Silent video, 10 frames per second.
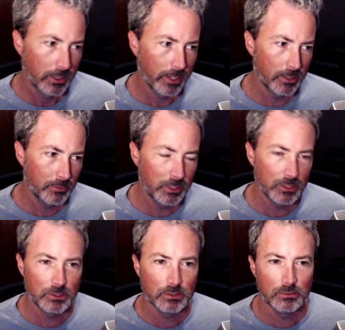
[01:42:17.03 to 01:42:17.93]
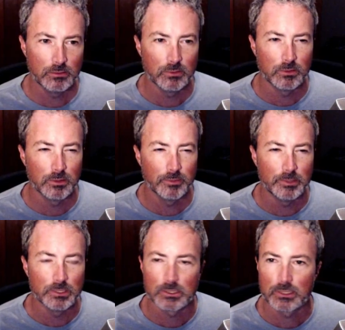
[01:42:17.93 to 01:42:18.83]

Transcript: animation, or I would just